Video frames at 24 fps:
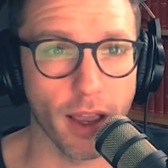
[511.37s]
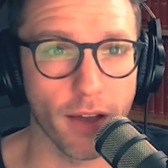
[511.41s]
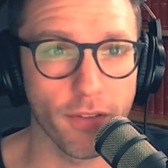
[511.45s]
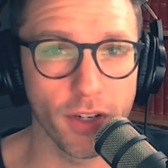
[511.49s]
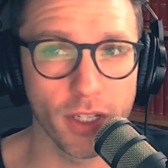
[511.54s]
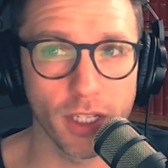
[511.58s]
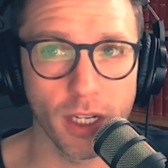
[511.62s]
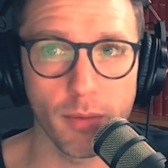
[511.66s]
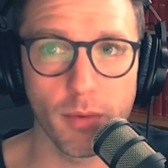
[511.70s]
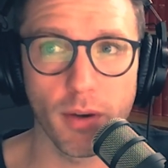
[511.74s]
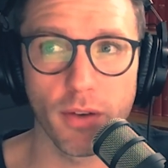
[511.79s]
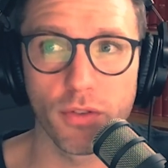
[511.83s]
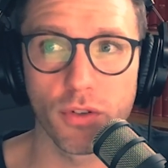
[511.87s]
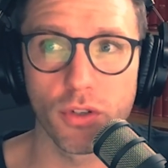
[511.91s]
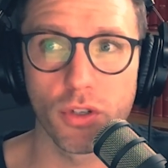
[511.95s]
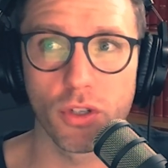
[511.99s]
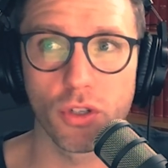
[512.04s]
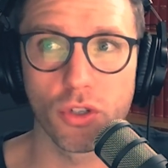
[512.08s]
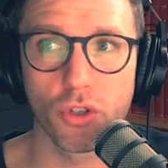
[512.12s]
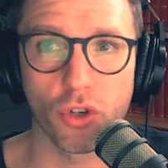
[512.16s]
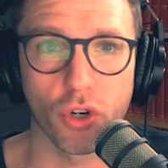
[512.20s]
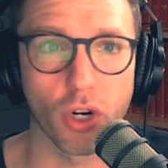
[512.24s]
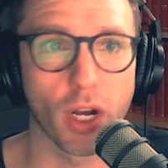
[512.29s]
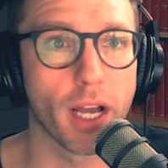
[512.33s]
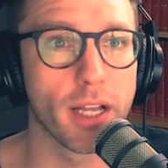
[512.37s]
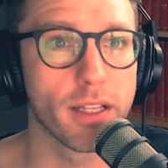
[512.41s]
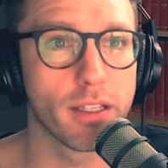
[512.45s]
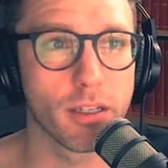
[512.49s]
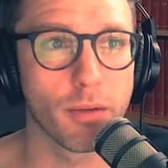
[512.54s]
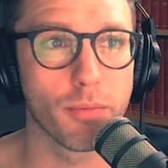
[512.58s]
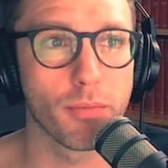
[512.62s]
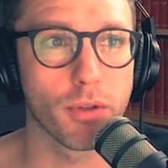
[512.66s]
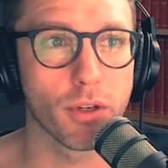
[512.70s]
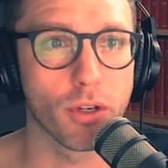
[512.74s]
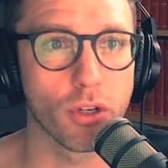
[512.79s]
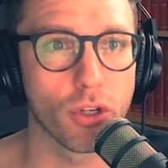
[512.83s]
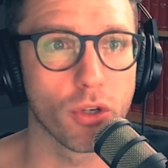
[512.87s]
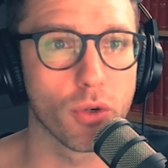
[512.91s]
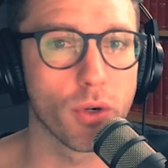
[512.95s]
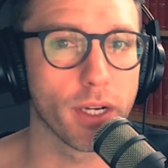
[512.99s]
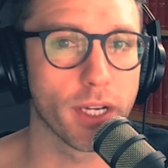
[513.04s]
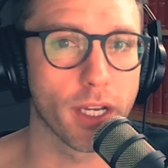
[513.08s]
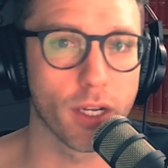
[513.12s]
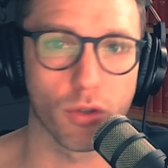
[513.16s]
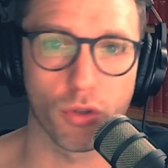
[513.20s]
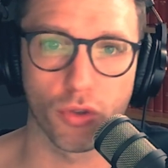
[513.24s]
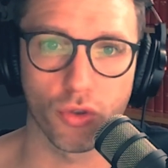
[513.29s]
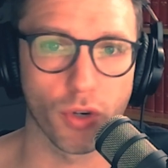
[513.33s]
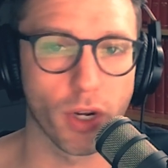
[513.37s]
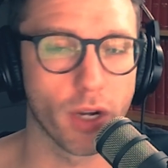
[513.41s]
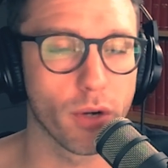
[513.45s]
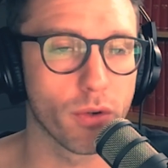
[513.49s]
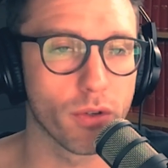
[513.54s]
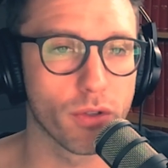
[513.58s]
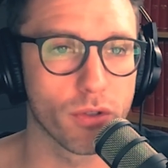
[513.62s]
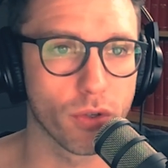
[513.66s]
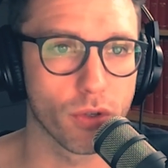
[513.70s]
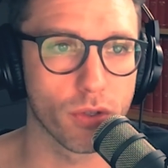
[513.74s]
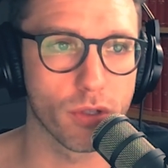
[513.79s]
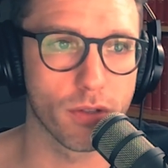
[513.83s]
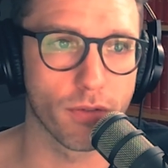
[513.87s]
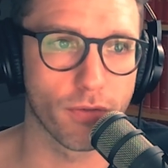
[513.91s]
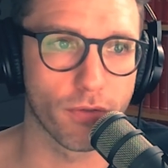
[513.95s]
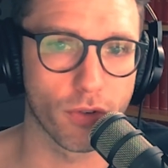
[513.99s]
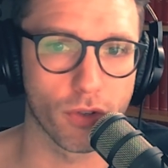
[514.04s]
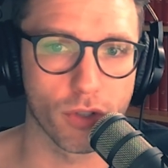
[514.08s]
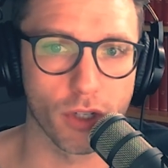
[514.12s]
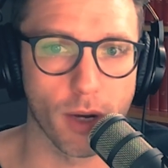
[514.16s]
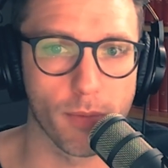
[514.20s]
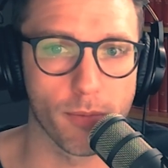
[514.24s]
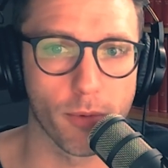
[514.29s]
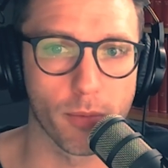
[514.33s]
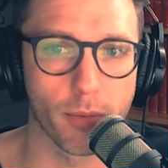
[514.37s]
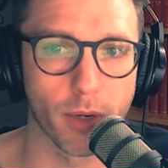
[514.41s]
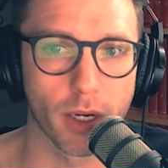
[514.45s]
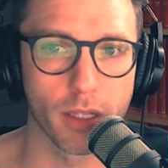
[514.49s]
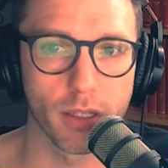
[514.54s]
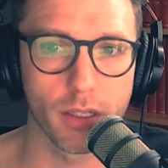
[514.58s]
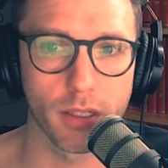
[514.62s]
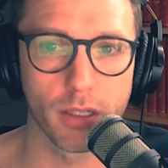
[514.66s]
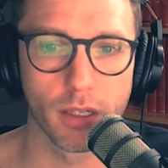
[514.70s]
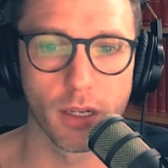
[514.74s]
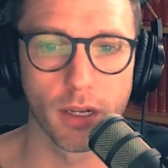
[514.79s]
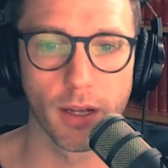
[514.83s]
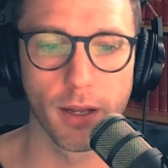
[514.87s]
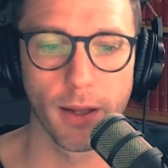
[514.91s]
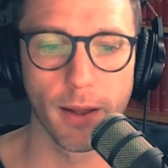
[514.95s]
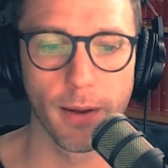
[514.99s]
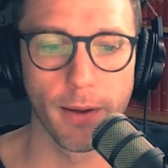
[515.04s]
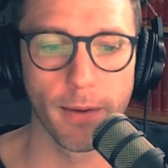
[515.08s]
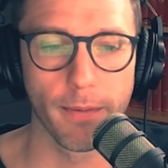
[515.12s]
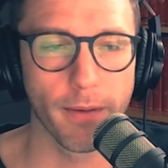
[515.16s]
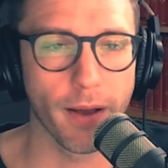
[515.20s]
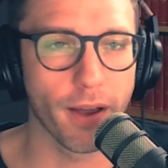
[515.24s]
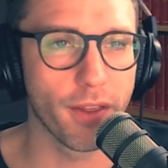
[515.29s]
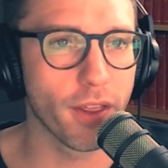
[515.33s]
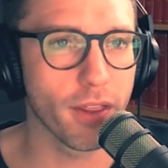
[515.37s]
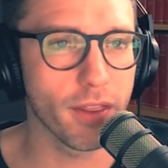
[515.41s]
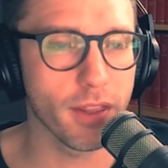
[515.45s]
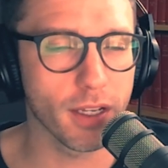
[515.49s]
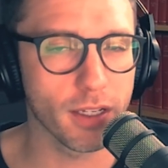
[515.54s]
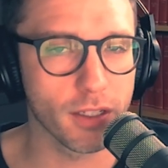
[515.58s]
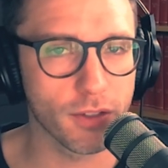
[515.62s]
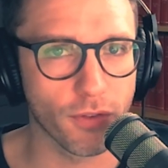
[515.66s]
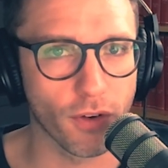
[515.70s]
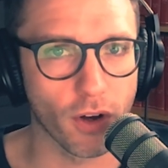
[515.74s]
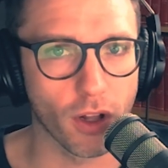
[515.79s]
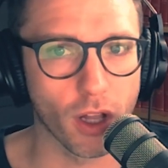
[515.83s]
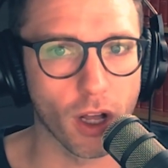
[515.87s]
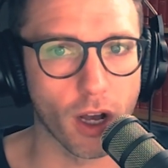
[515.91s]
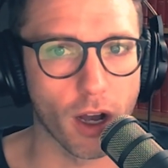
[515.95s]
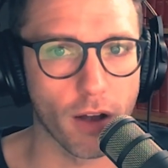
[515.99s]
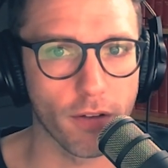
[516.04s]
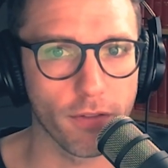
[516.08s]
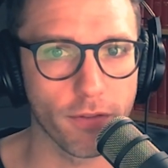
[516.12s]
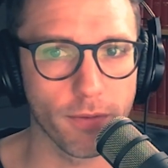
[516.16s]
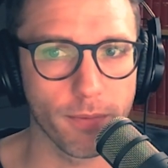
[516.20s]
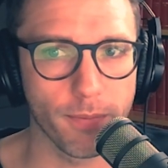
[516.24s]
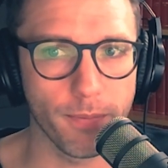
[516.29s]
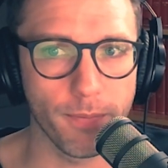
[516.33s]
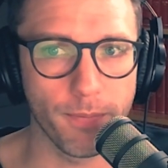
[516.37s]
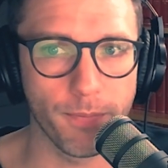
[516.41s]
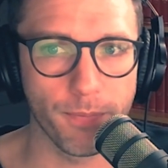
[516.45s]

every time I've tried something new, I get great results the first couple months, and then things fall off.